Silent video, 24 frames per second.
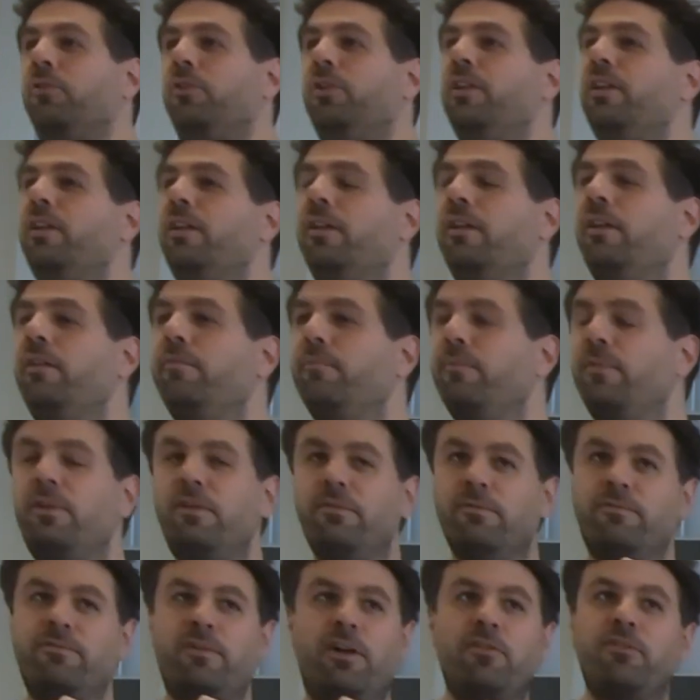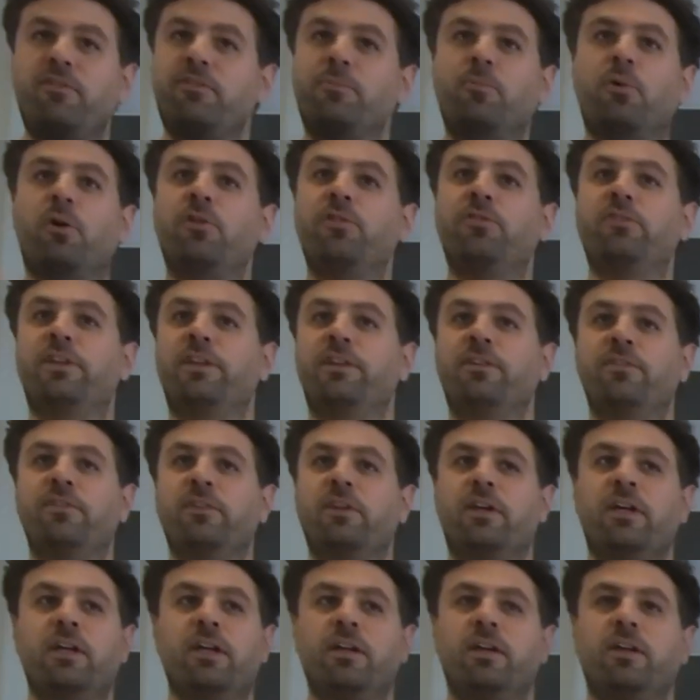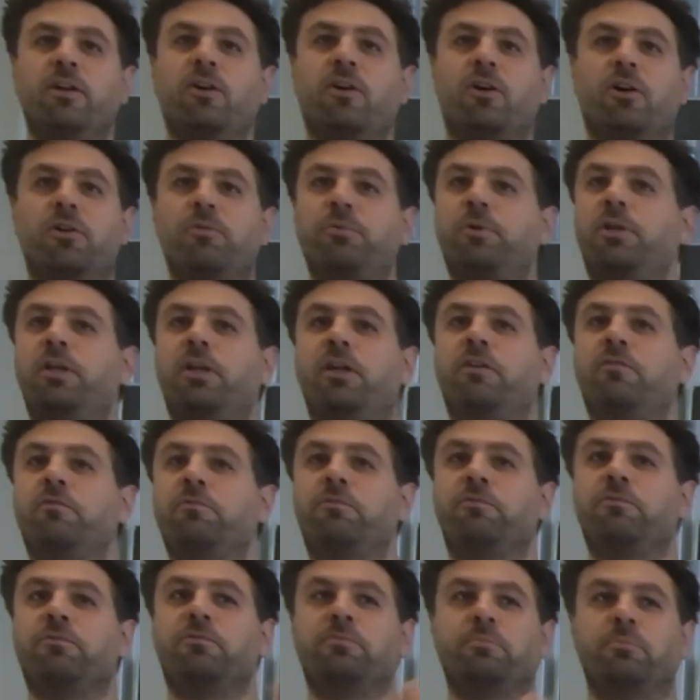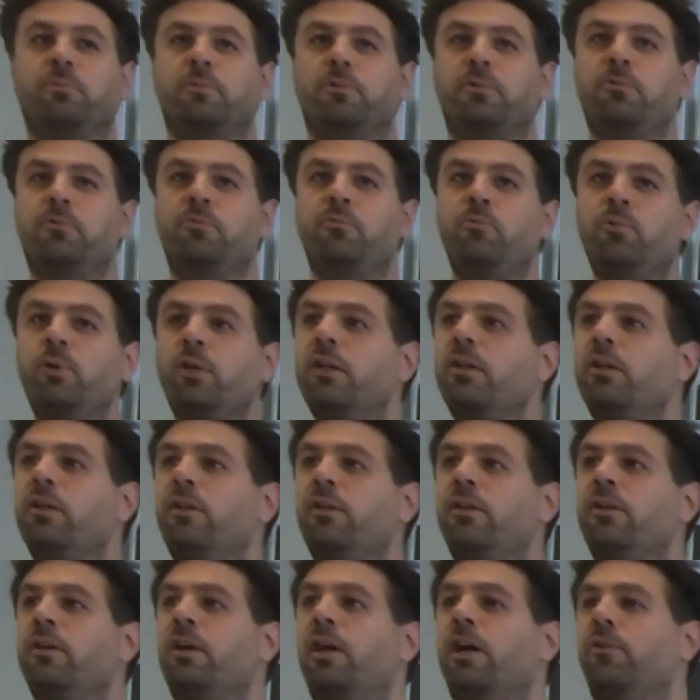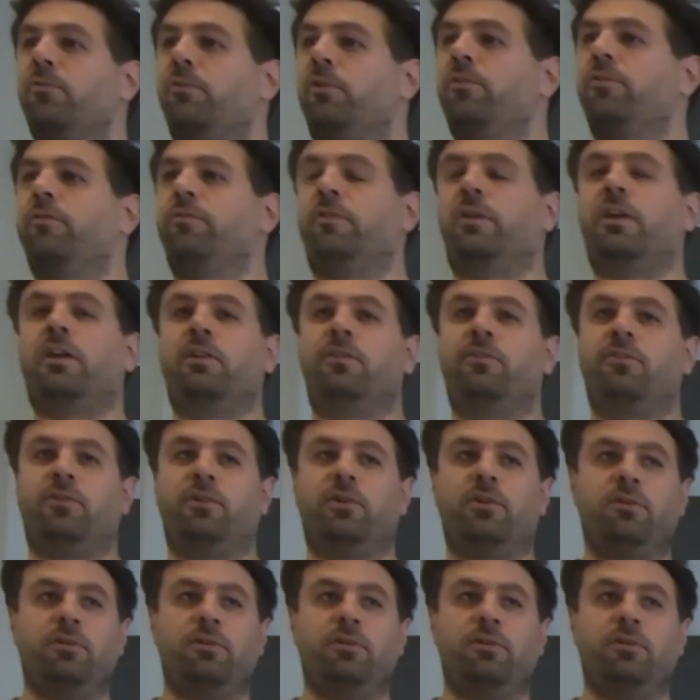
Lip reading: Even very small things already have really hundreds of gates.